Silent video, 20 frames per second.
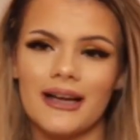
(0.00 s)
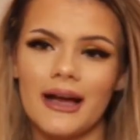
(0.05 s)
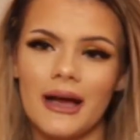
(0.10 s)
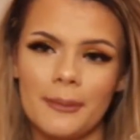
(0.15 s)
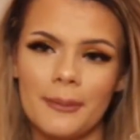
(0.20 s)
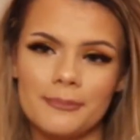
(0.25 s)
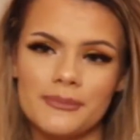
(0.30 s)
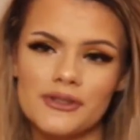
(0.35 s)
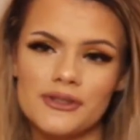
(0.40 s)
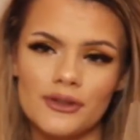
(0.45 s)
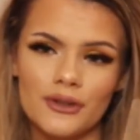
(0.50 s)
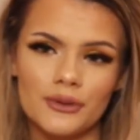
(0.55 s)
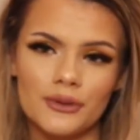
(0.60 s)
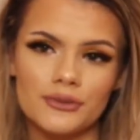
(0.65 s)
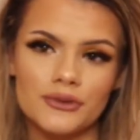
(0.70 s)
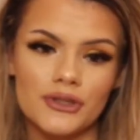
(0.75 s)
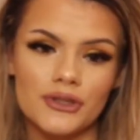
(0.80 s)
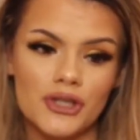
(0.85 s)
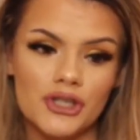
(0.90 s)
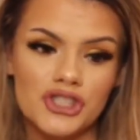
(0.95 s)

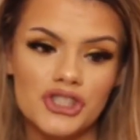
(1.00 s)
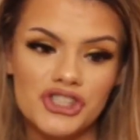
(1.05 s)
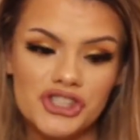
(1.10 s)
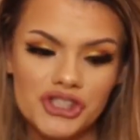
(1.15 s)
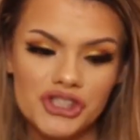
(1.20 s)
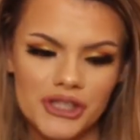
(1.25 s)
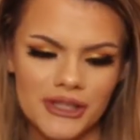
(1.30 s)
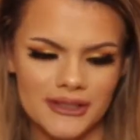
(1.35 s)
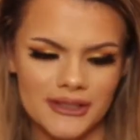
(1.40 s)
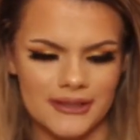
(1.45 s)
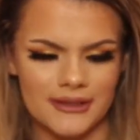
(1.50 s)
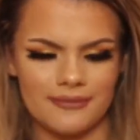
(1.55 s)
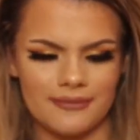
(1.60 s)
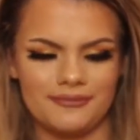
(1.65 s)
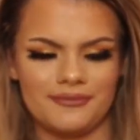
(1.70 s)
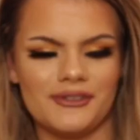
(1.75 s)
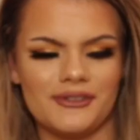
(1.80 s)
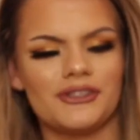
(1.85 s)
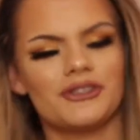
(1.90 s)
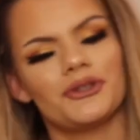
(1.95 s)
absolute shit.
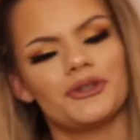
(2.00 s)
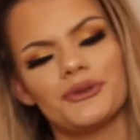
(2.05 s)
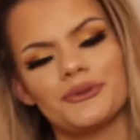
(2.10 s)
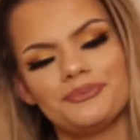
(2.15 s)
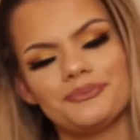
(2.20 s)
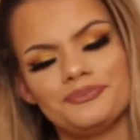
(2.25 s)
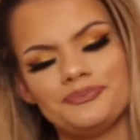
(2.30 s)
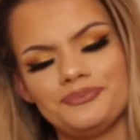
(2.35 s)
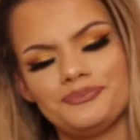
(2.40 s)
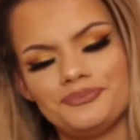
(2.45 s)
So